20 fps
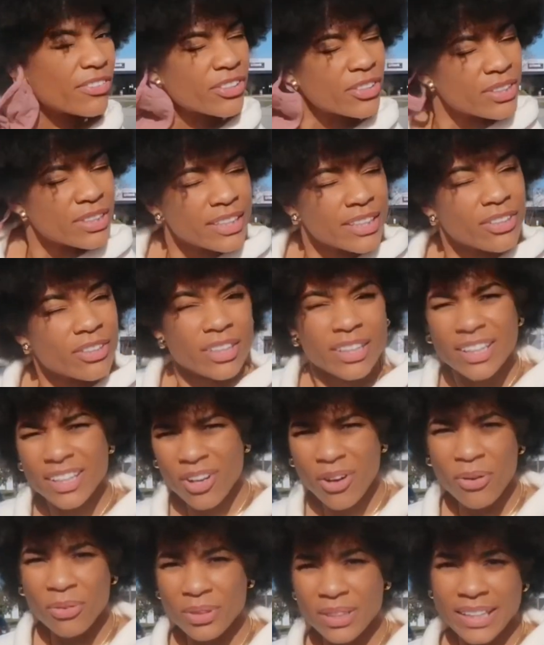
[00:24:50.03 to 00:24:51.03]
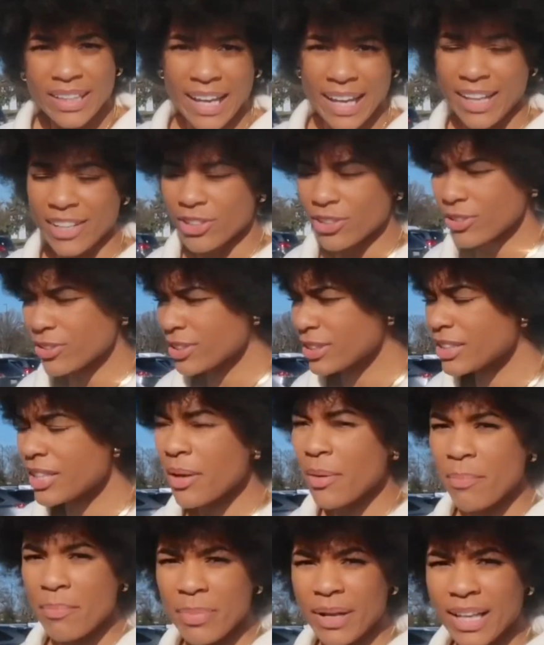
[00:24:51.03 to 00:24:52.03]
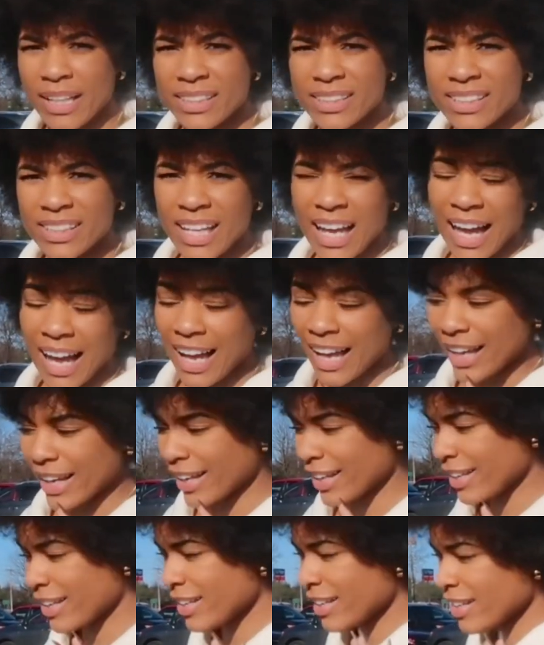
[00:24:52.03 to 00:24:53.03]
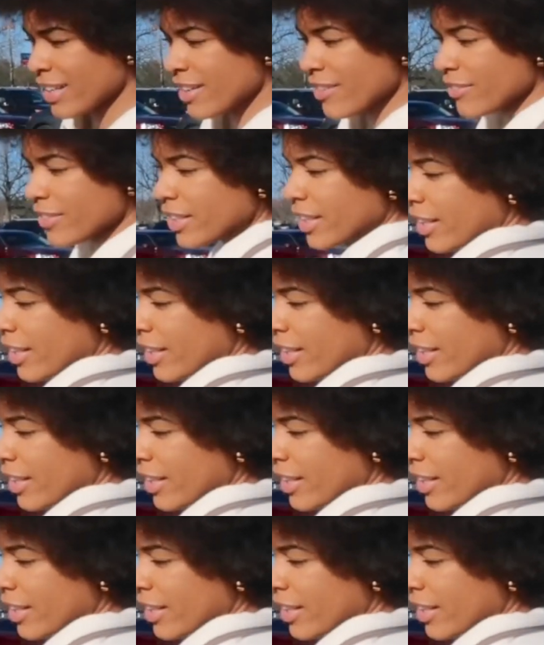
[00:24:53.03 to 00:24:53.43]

they're literally only candles but I feel